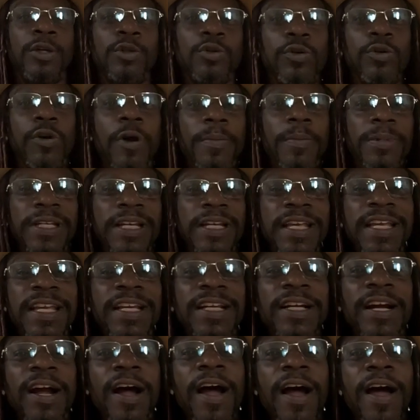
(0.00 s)
Trump's
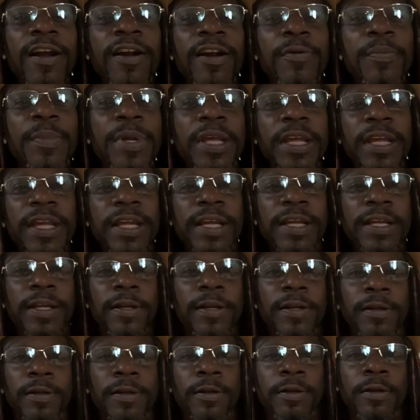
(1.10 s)
economy.
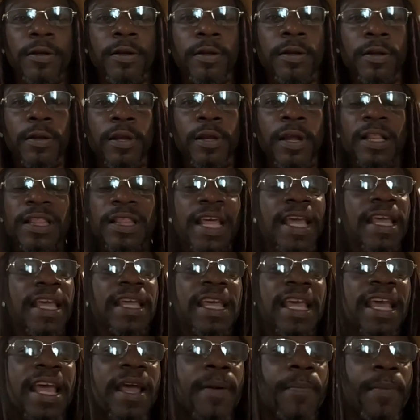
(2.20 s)
They
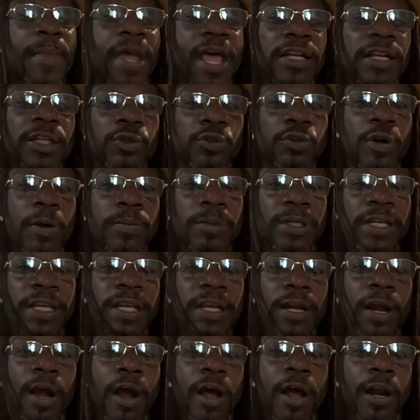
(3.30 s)
can't match Trump's
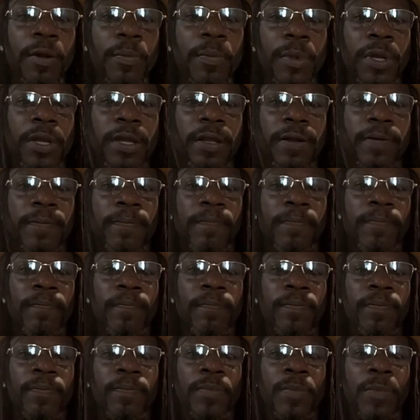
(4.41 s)
economy.
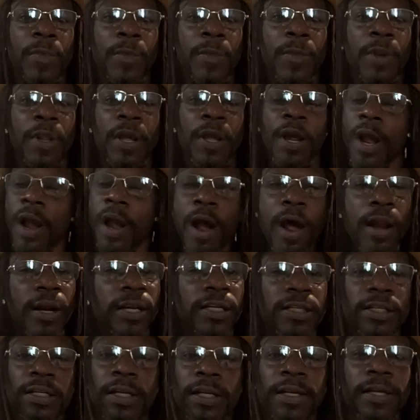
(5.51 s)

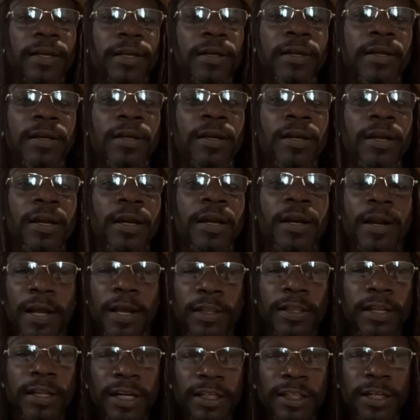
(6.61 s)
Honestly.
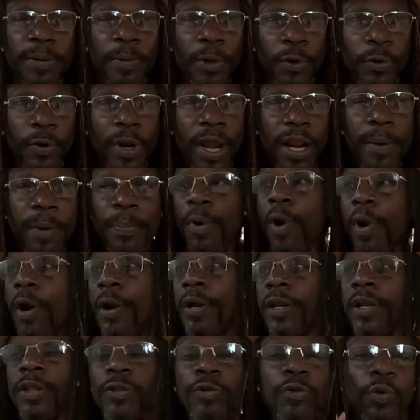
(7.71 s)
Nothing the Democratic
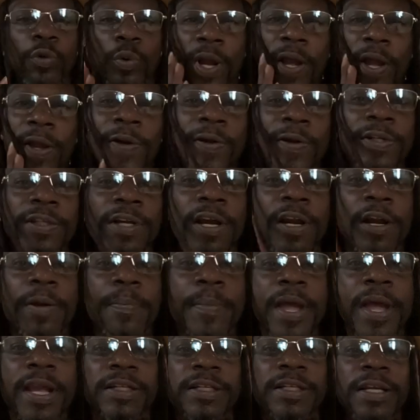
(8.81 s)
Party can throw out here is going to
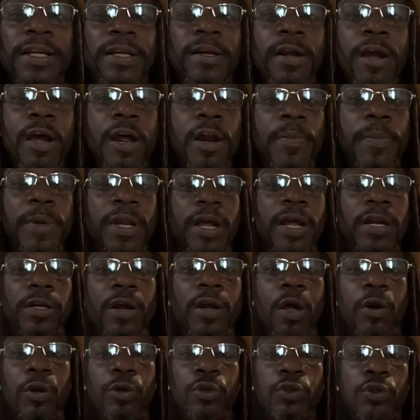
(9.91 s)
match the economy that
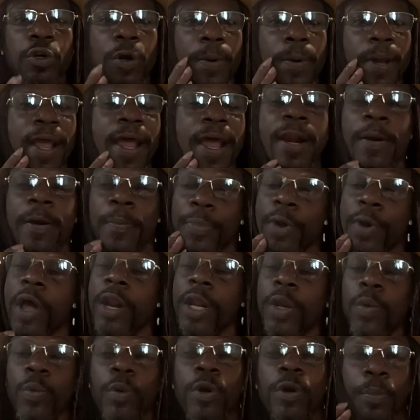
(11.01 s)
Donald Trump had and
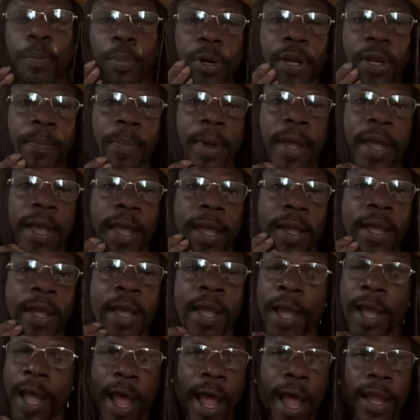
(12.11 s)
probably will bring back.
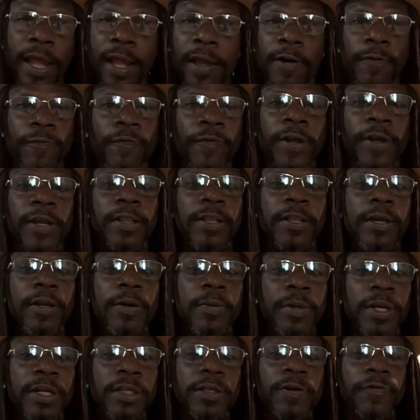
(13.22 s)
I have faith in
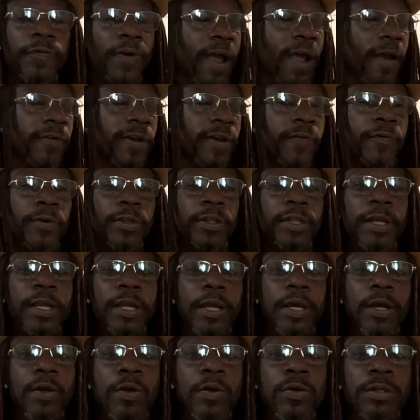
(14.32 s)
him. He survived
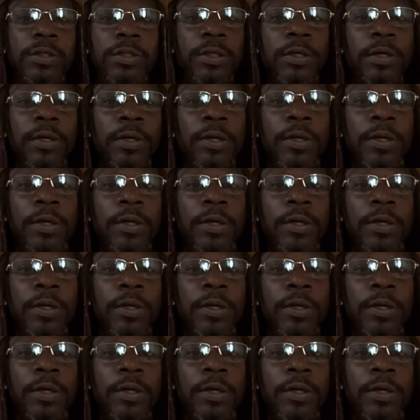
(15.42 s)
everything else.